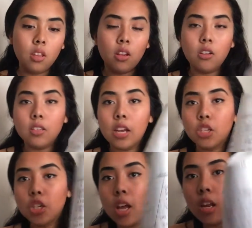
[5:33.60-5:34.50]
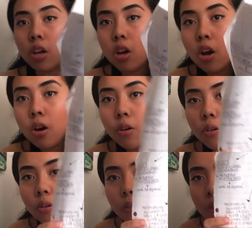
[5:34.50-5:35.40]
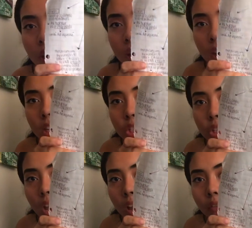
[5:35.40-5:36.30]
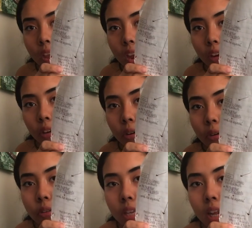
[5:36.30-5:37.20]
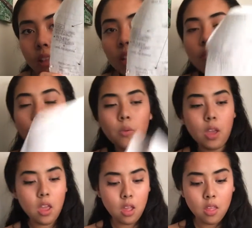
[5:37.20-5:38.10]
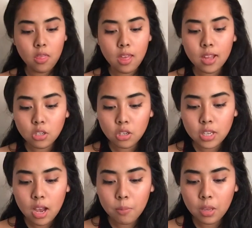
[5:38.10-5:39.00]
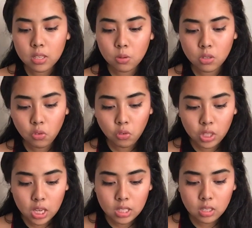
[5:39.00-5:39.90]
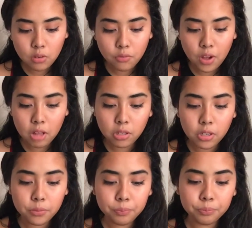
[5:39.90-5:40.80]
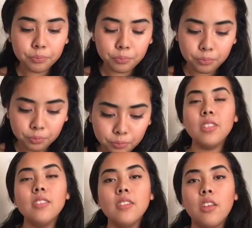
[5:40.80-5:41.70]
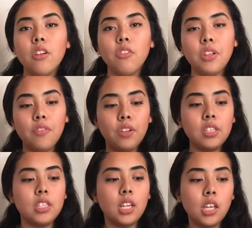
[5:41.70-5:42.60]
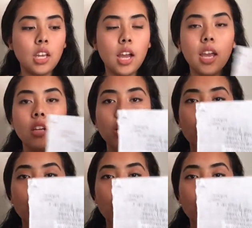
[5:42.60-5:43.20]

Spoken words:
There's like genetic code, and I just have arrows, and I love the way that turned out because it was really easy to follow. This is another really fun study guide.